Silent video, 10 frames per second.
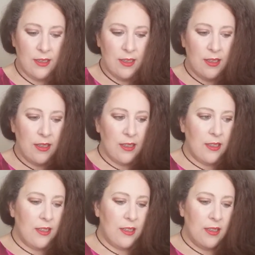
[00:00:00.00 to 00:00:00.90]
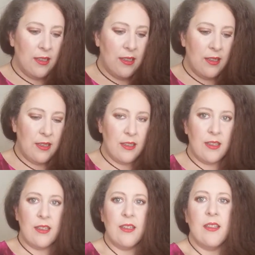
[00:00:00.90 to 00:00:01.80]

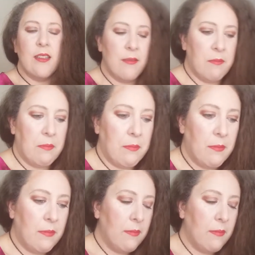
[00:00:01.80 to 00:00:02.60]
No one is speaking in this clip.